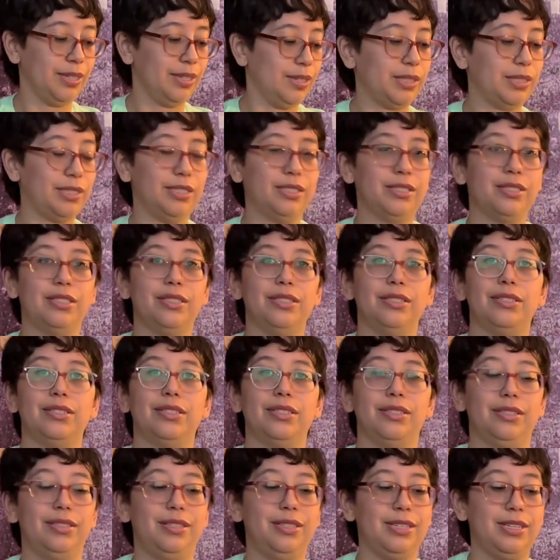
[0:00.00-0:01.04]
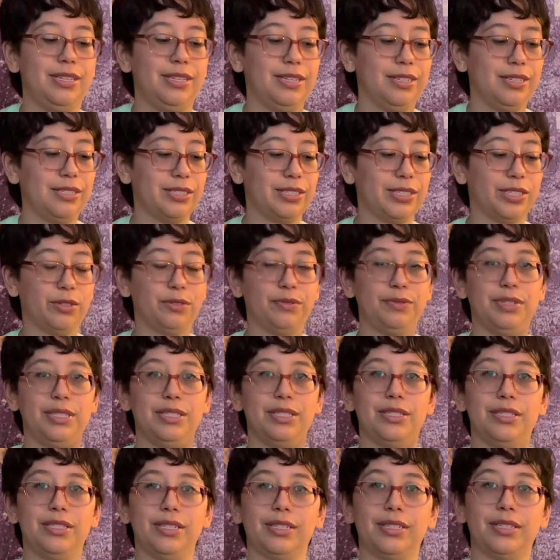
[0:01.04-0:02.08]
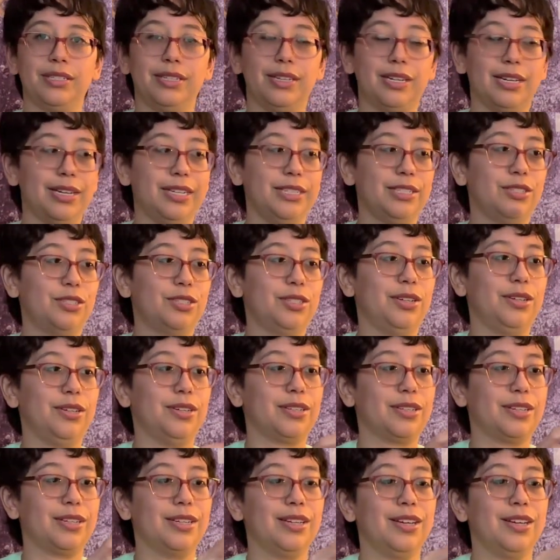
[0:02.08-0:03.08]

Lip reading: This is the selfie stick that I took.